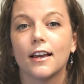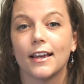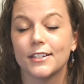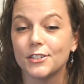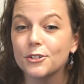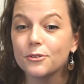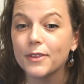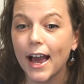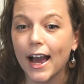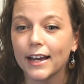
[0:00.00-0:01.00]
And to do
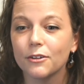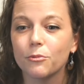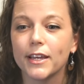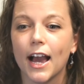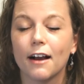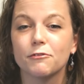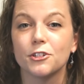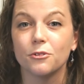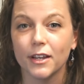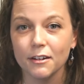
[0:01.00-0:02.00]
that, we have
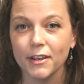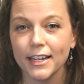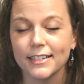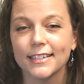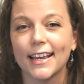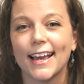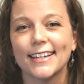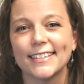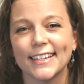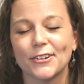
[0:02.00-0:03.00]
to innovate
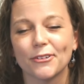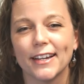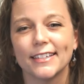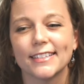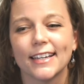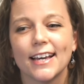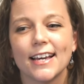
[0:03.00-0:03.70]
and iterate